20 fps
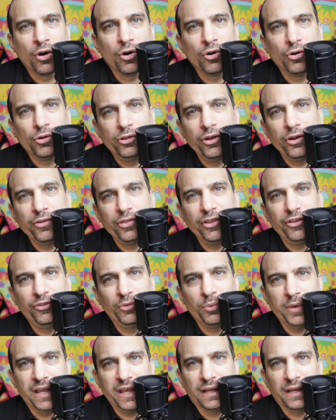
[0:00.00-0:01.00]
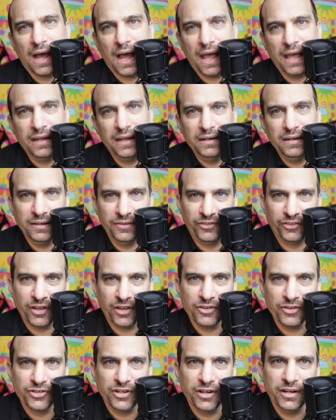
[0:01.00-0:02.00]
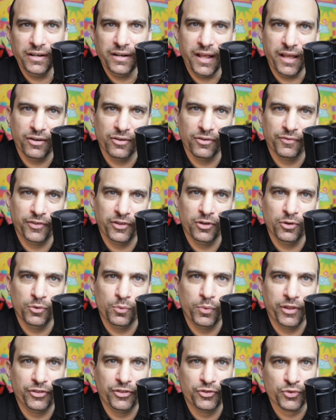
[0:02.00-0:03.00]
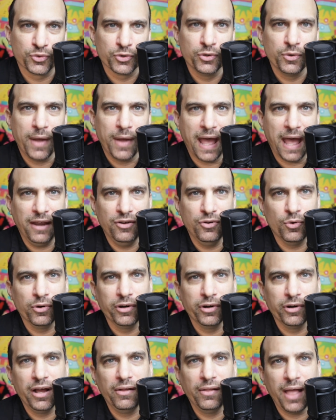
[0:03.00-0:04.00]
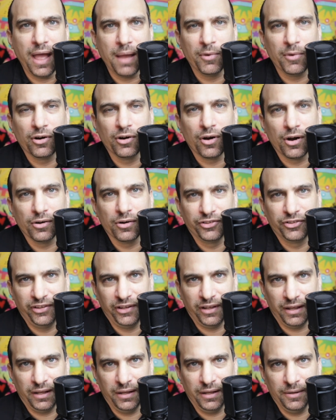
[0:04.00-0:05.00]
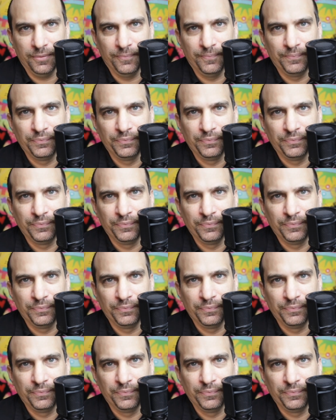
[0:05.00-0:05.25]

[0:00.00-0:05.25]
Earlier this week, I had a discussion interview with Drew at NorDel MRRC.